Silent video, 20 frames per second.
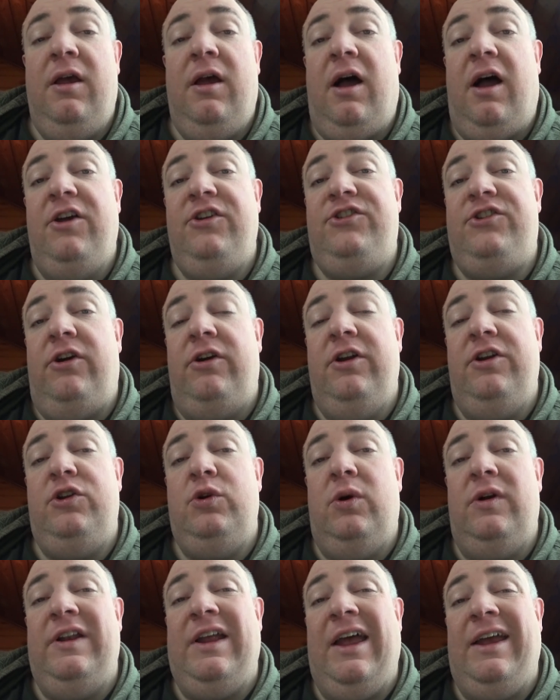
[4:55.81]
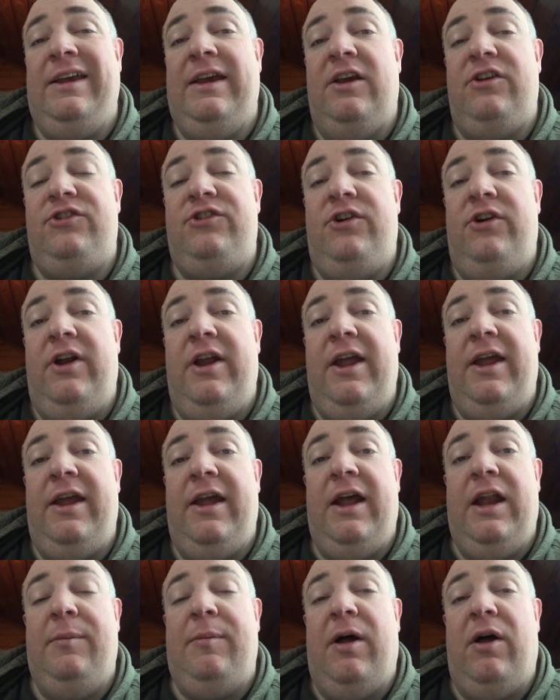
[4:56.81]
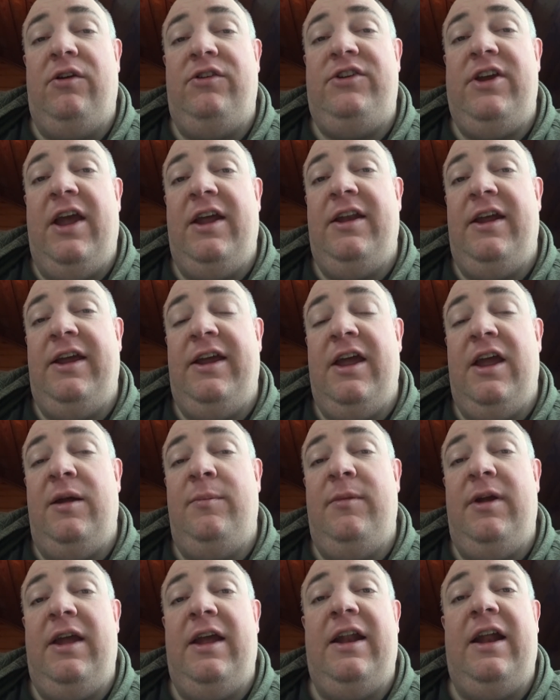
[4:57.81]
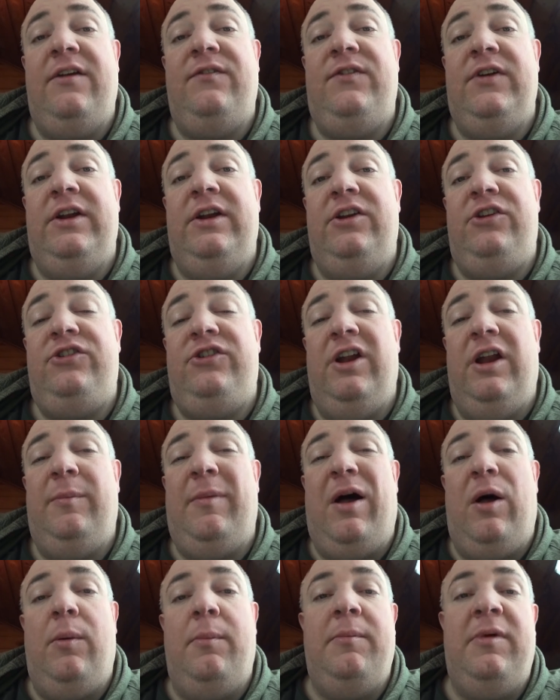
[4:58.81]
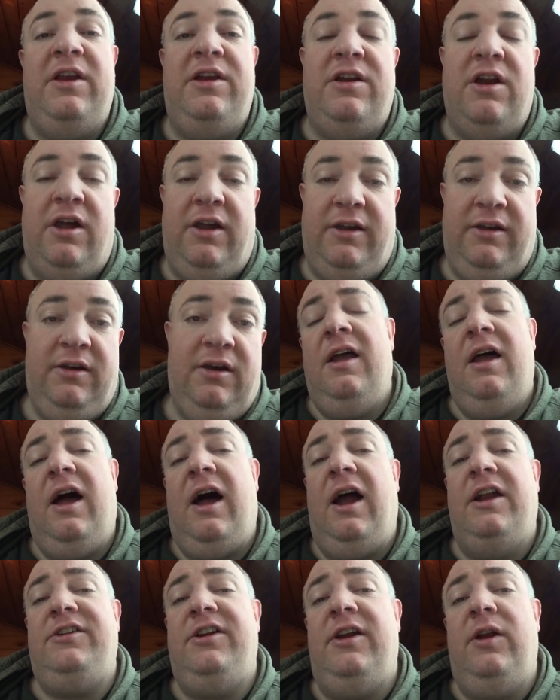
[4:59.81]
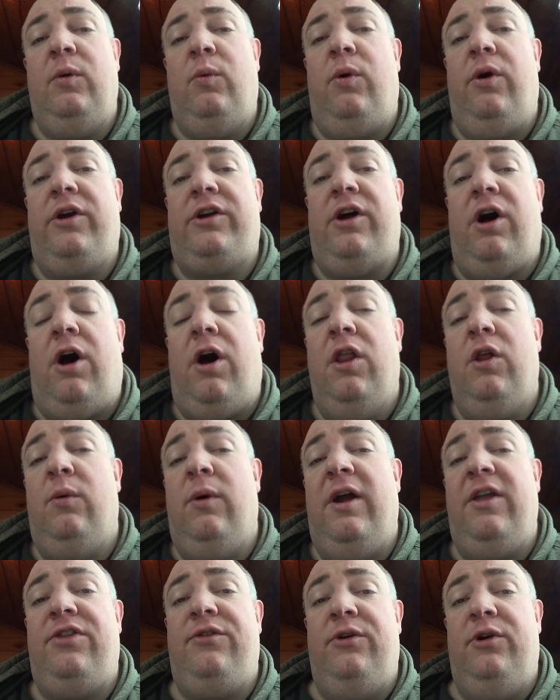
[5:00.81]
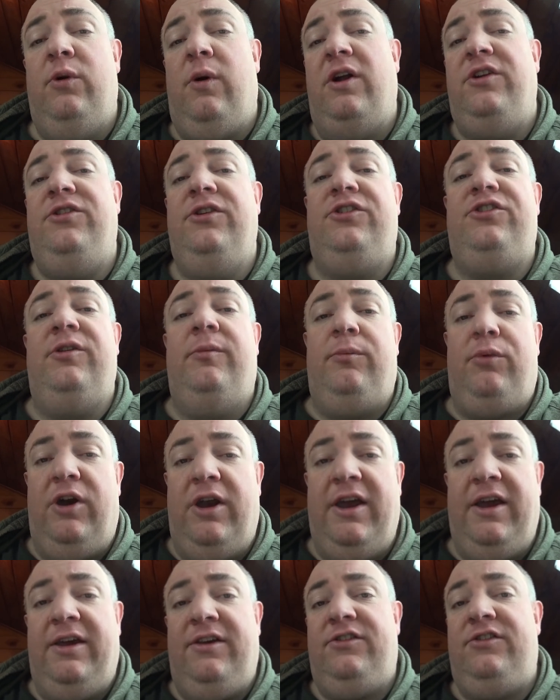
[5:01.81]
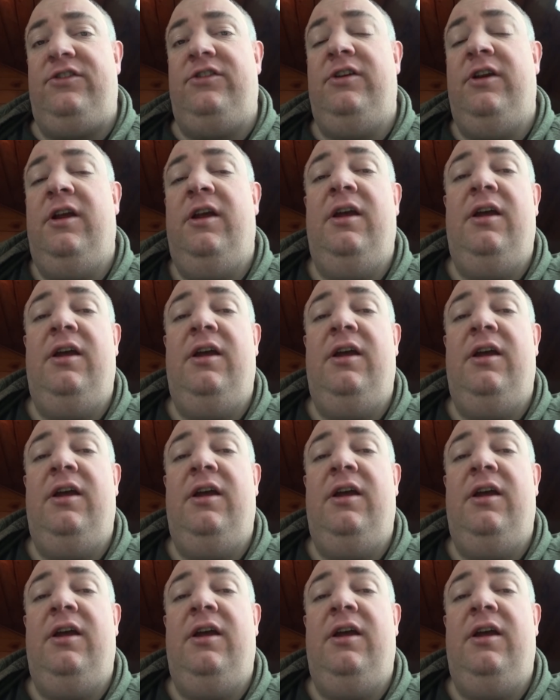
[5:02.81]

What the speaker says: I started doing that yesterday at about 10 a.m. and I finished at about midnight. I didn't work all the way through. I took some breaks.